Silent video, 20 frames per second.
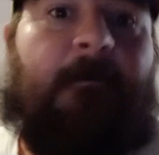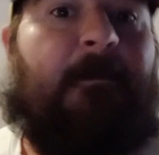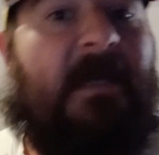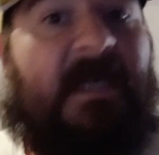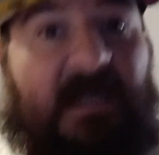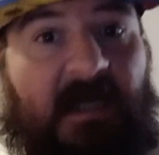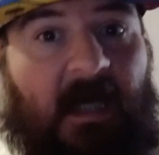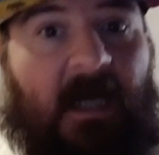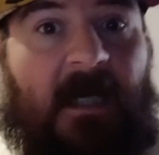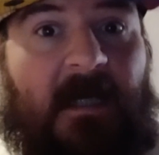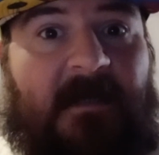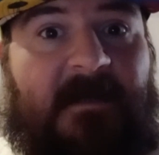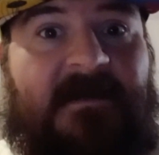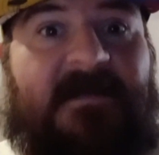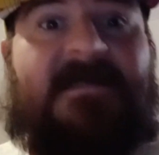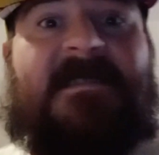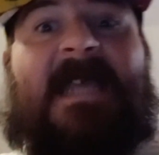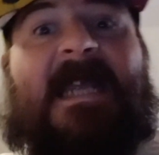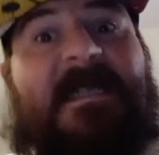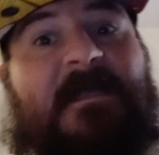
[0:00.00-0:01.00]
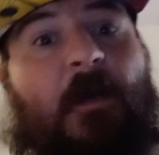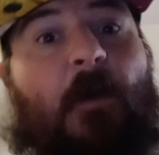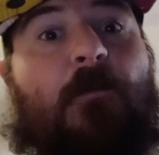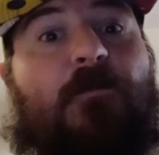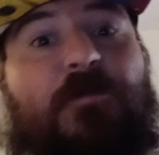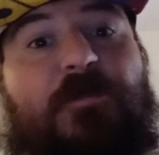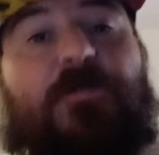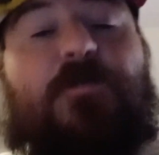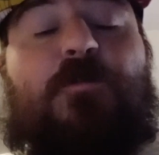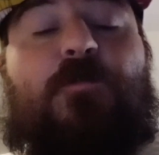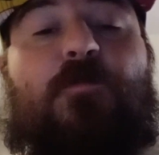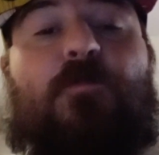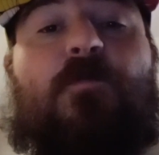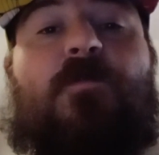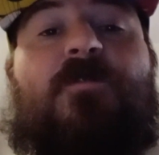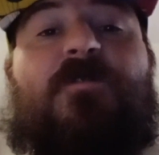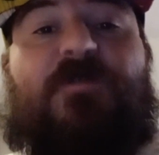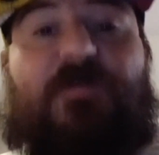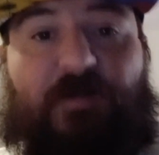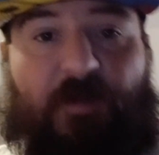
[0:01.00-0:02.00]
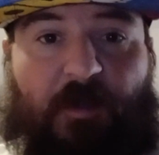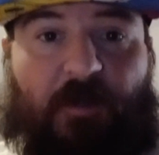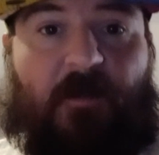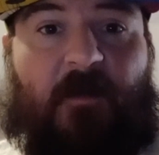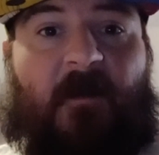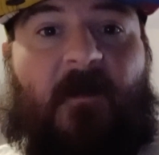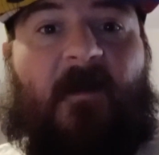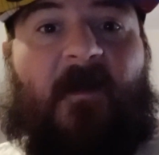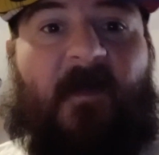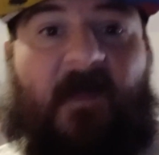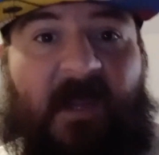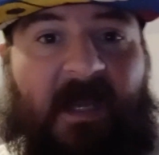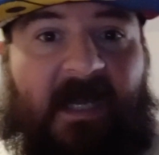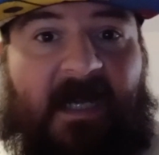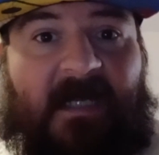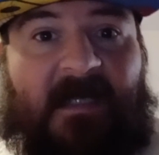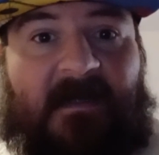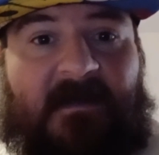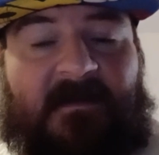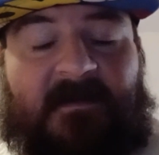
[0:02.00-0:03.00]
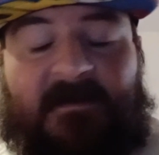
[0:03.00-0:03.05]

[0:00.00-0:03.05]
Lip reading: because they don't do certain things.